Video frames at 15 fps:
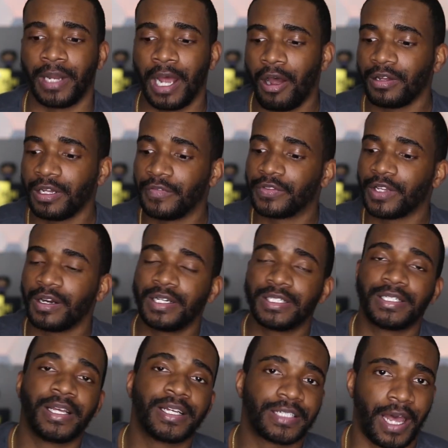Now I live
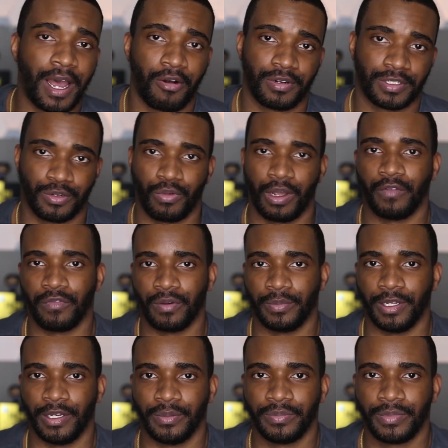36 hours away from
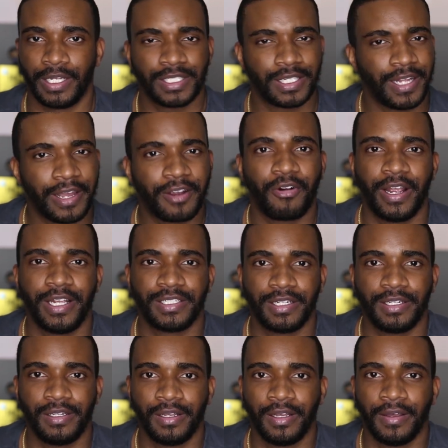them. Isn't that crazy?